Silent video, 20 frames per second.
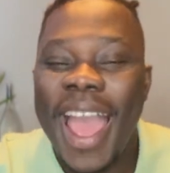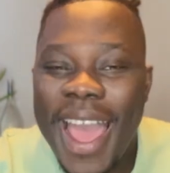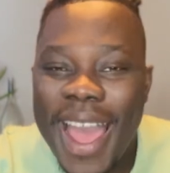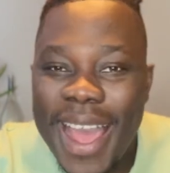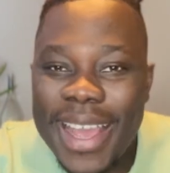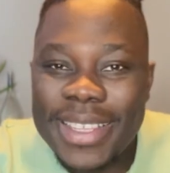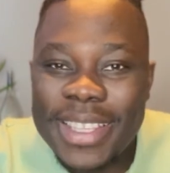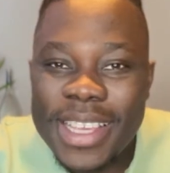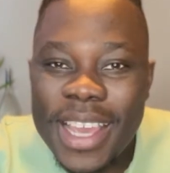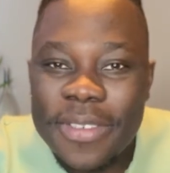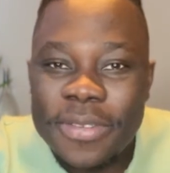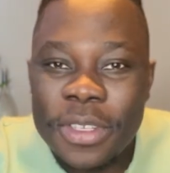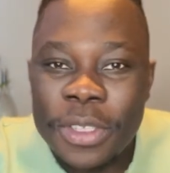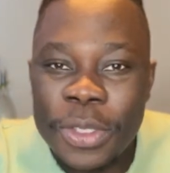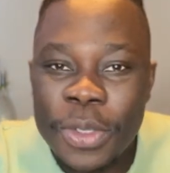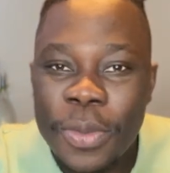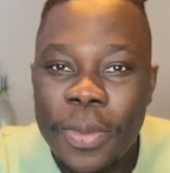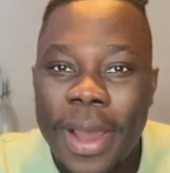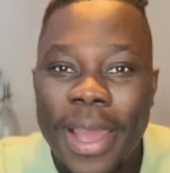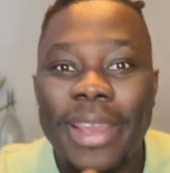I still have to
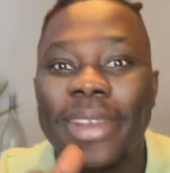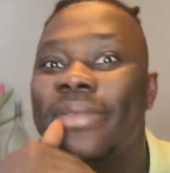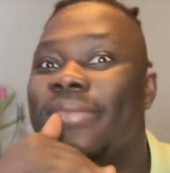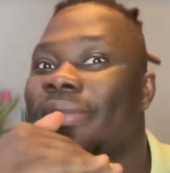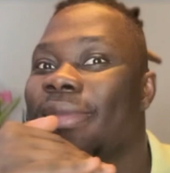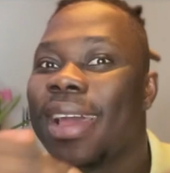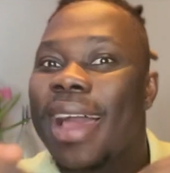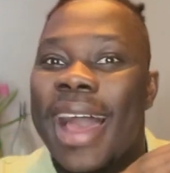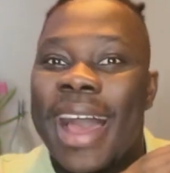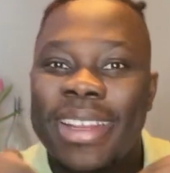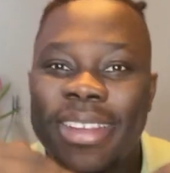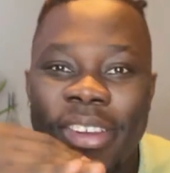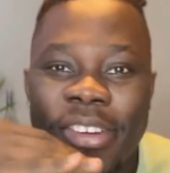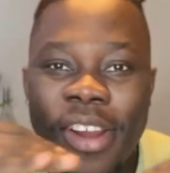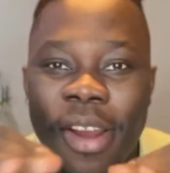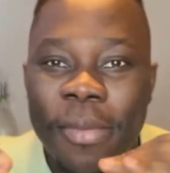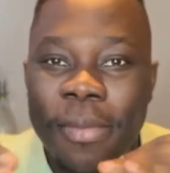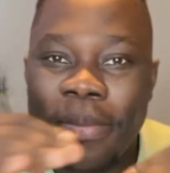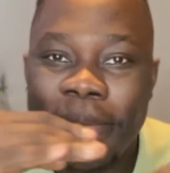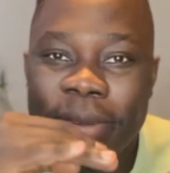do my
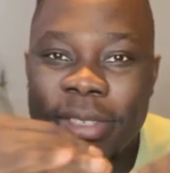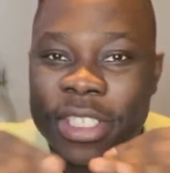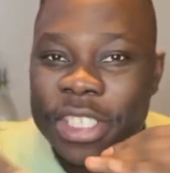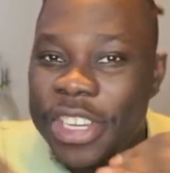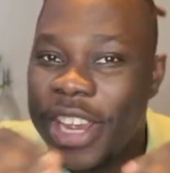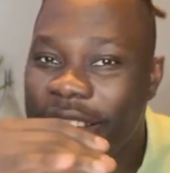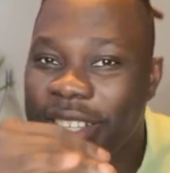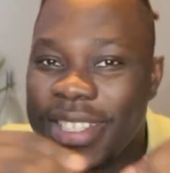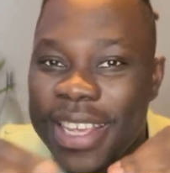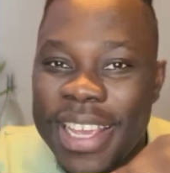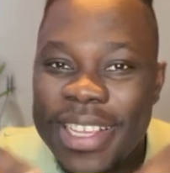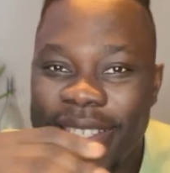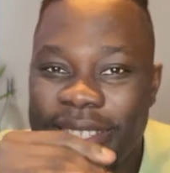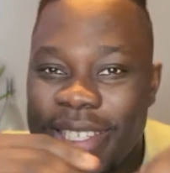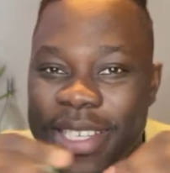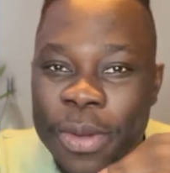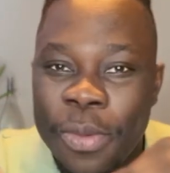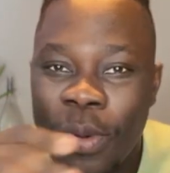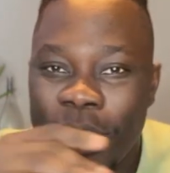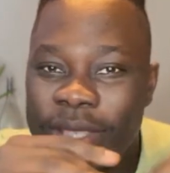underground checks and
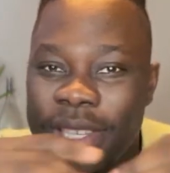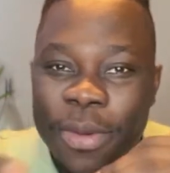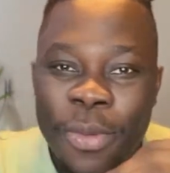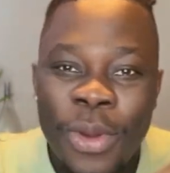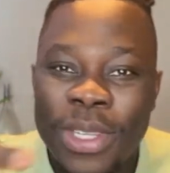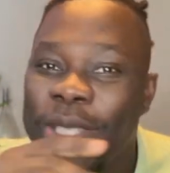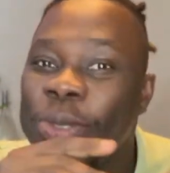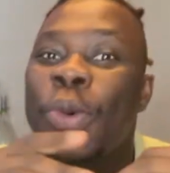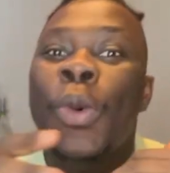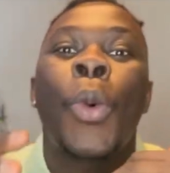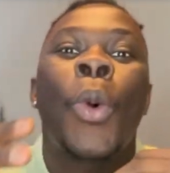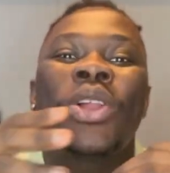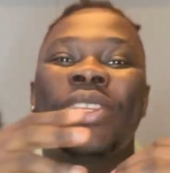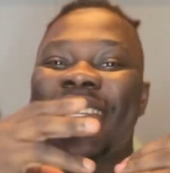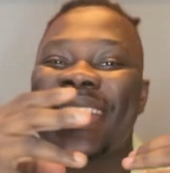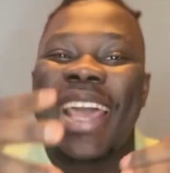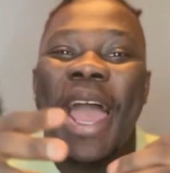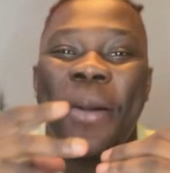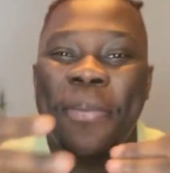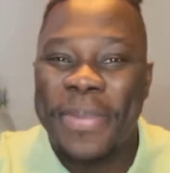see what
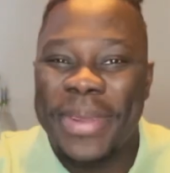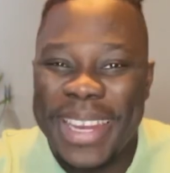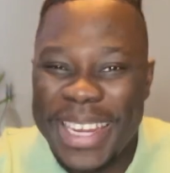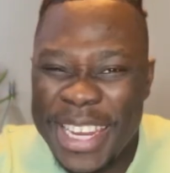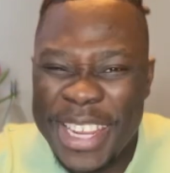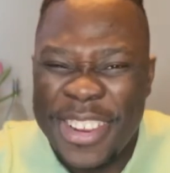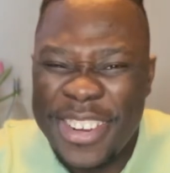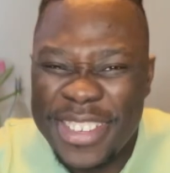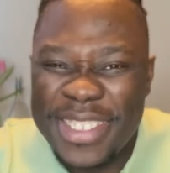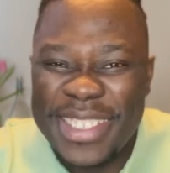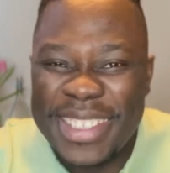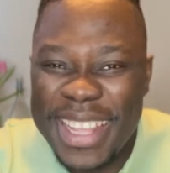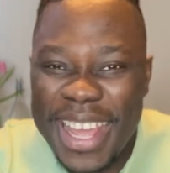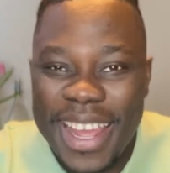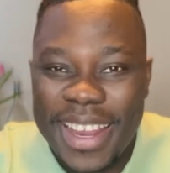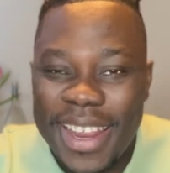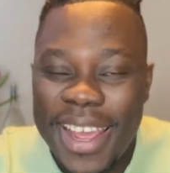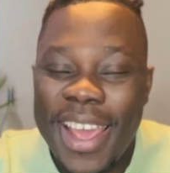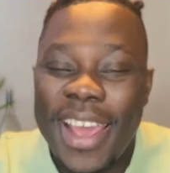is happening, you understand?